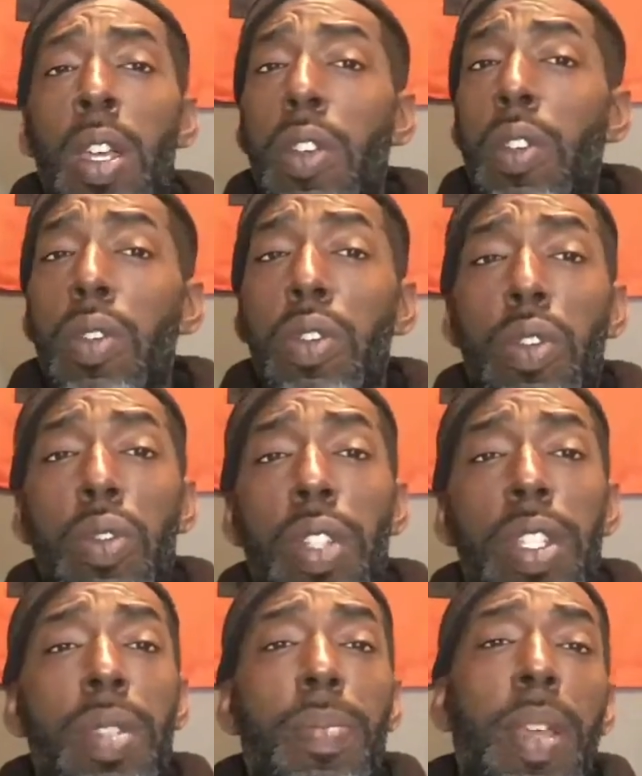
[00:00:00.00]
go do
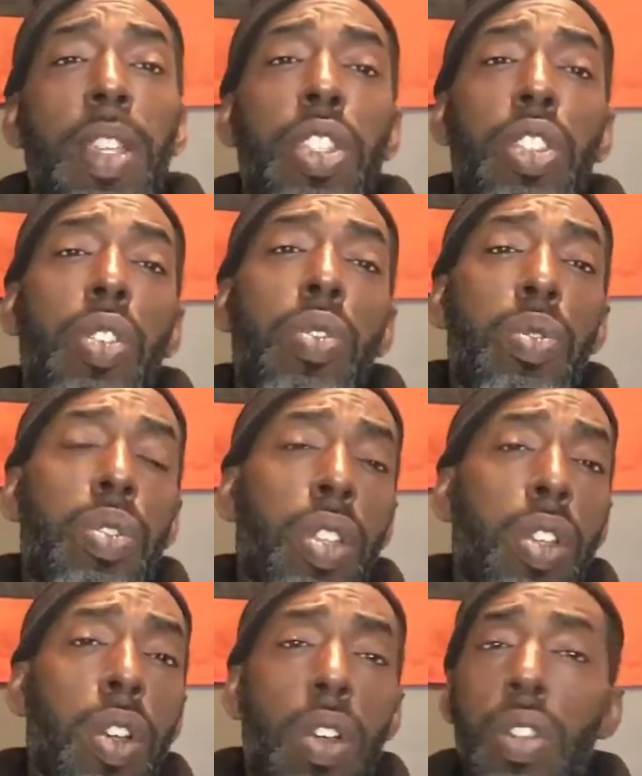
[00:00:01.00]
these bass shows
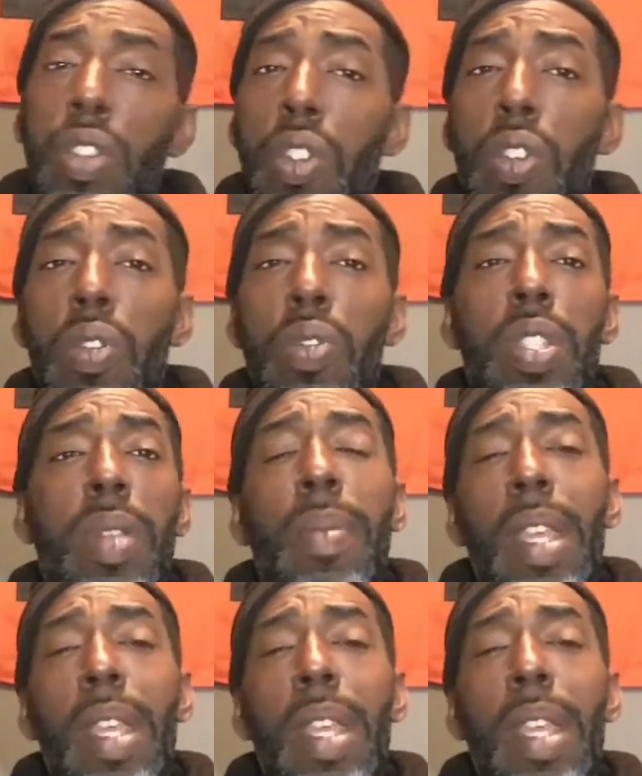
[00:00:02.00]
and car shows and